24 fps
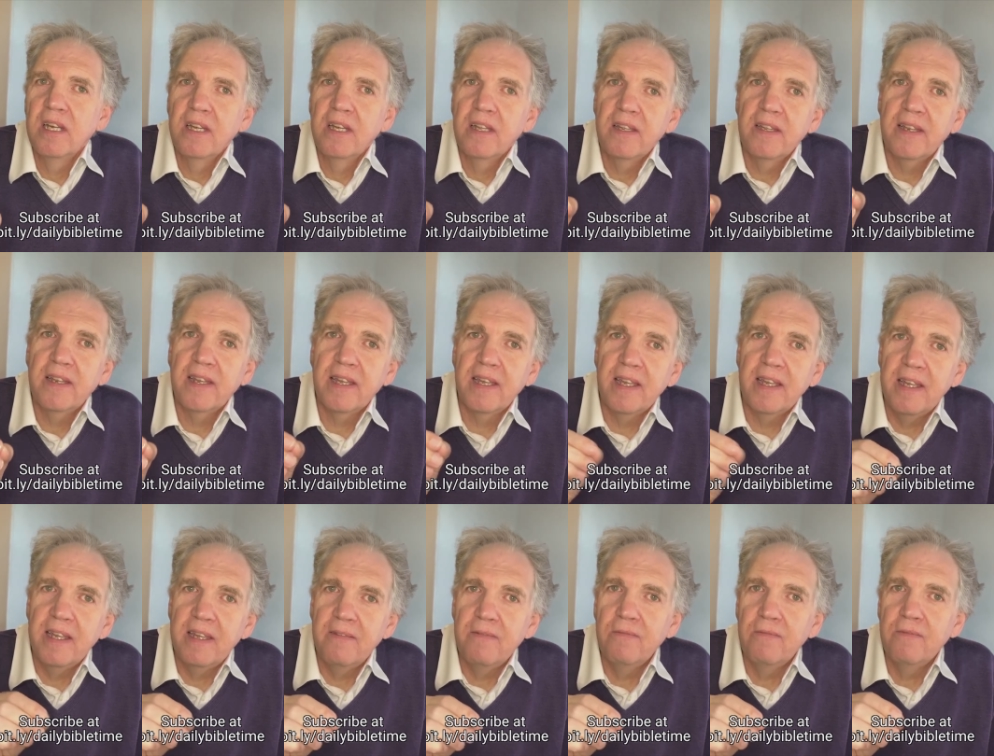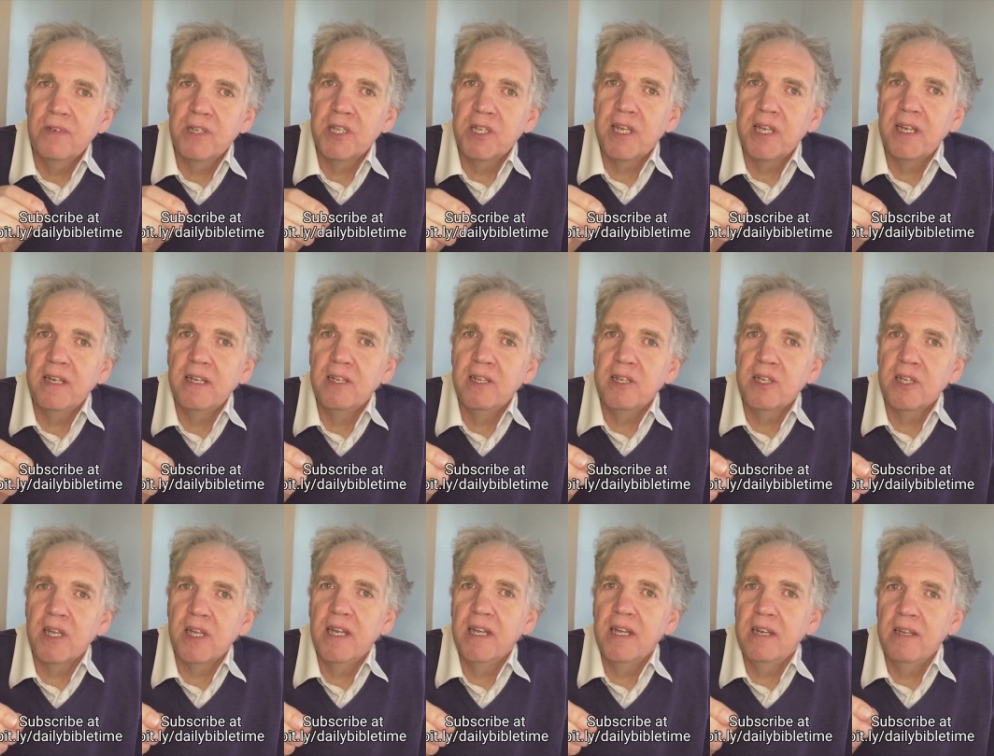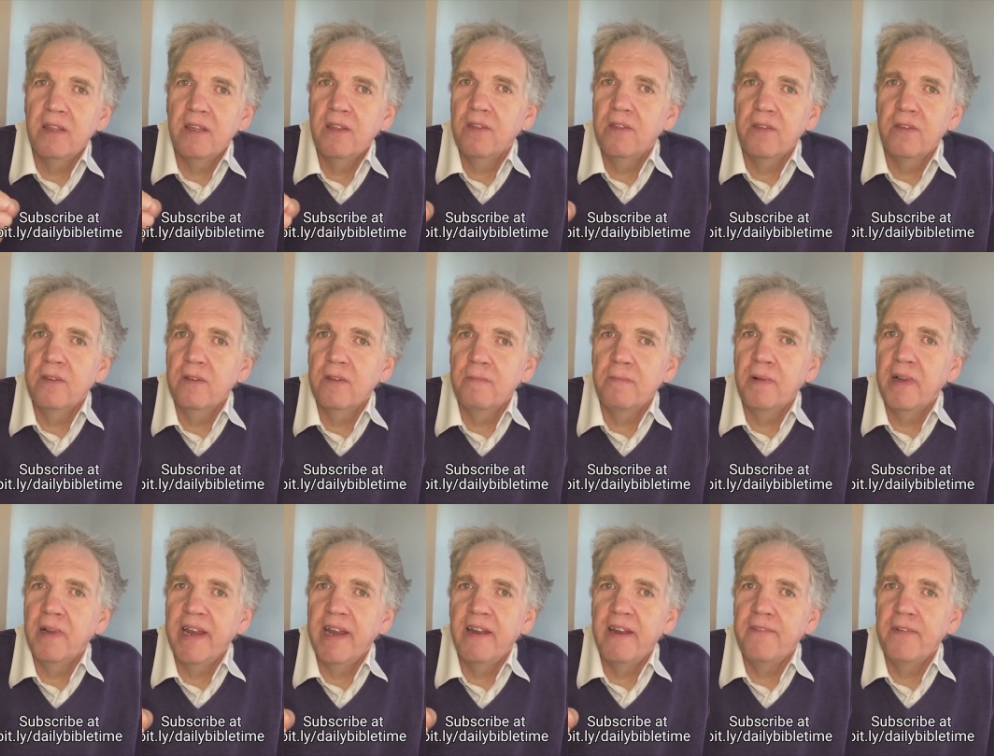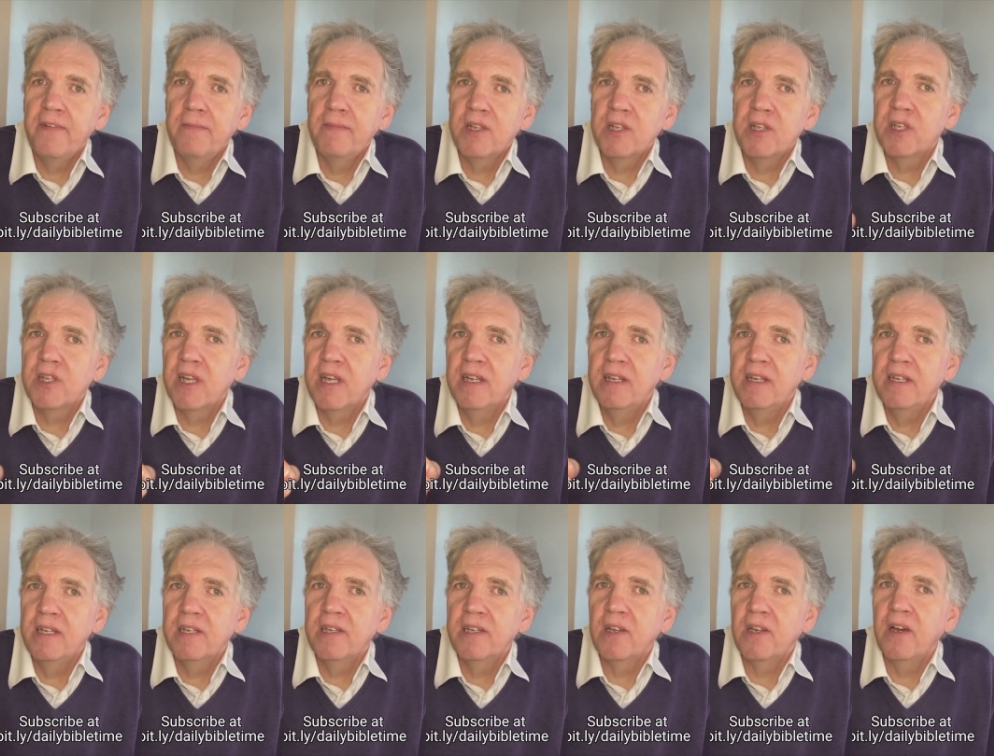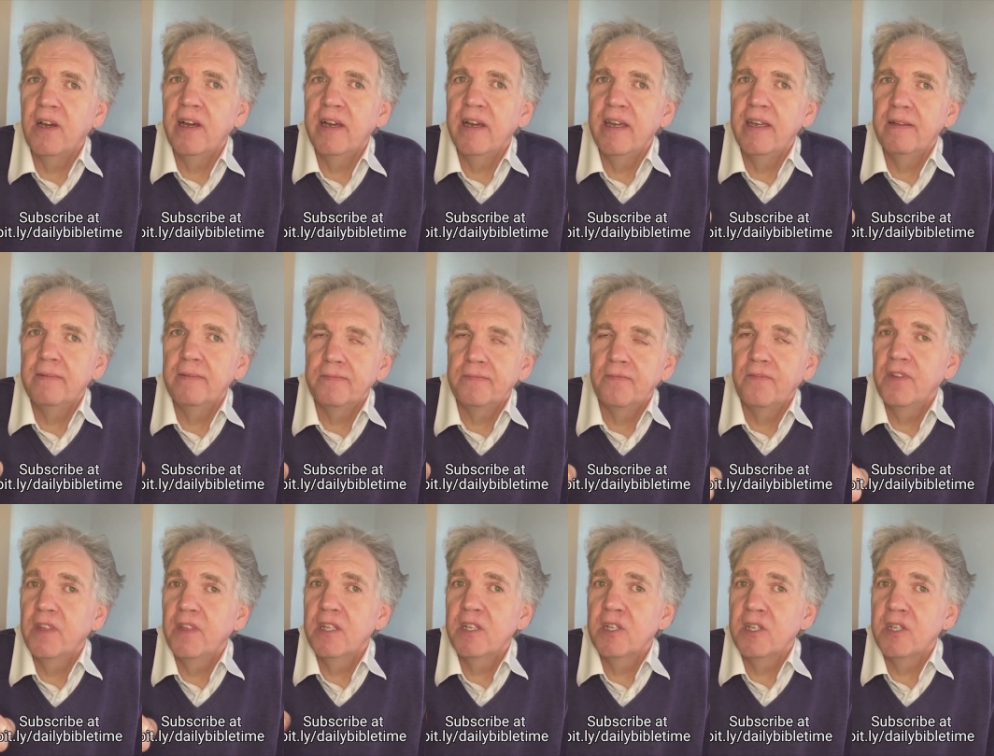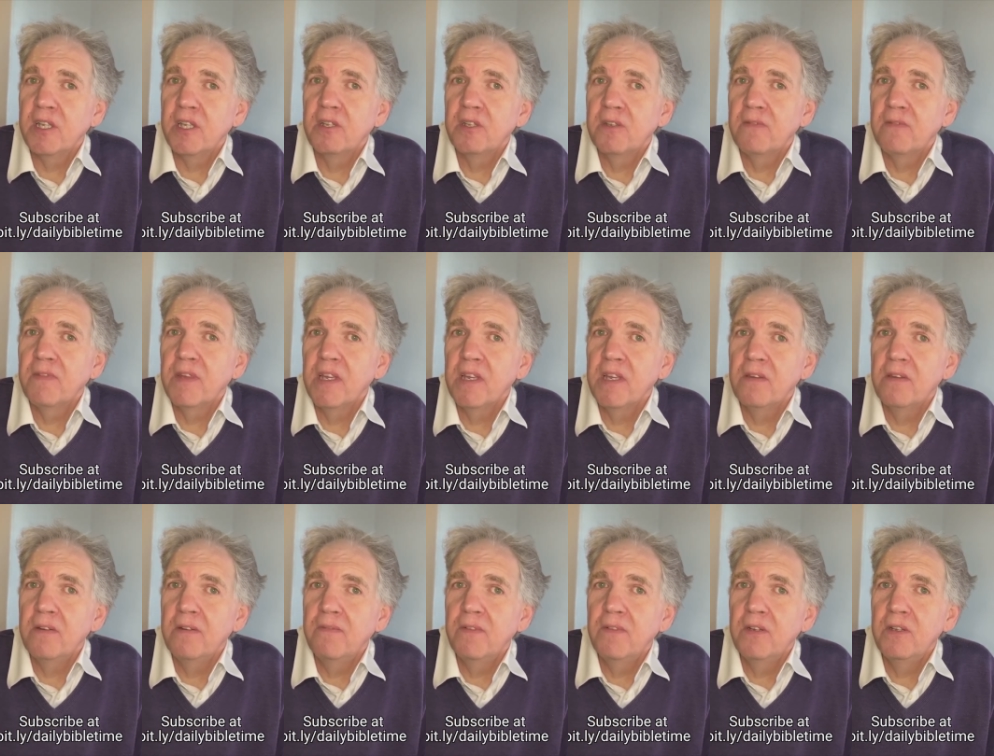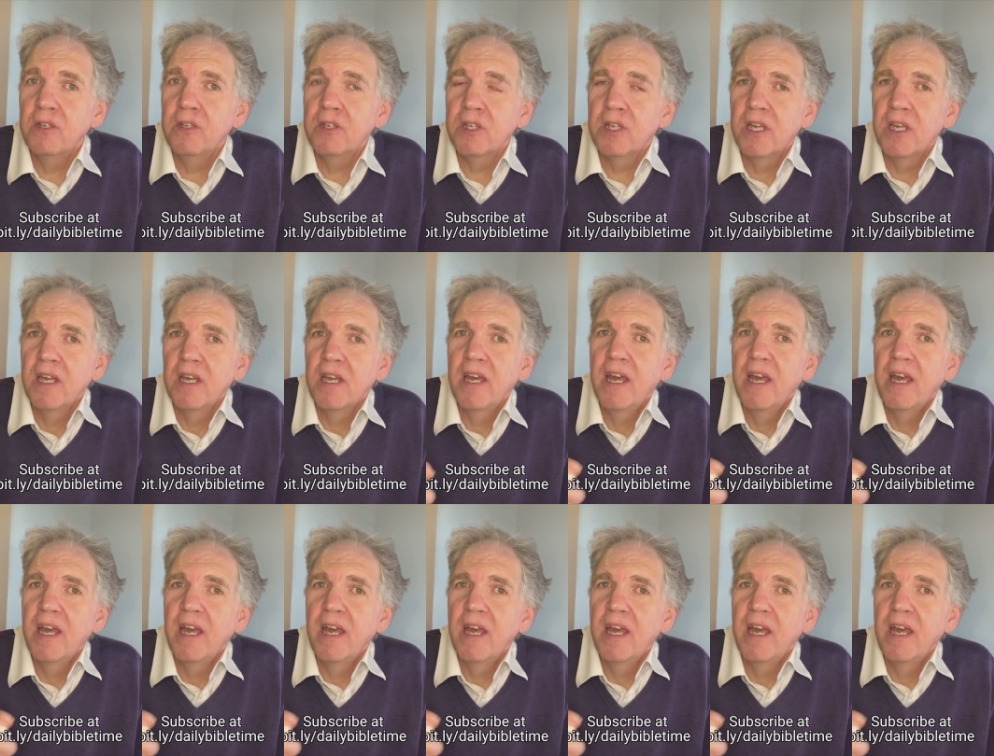that he would send his son to the third planet from the sun to die for the sins of the universe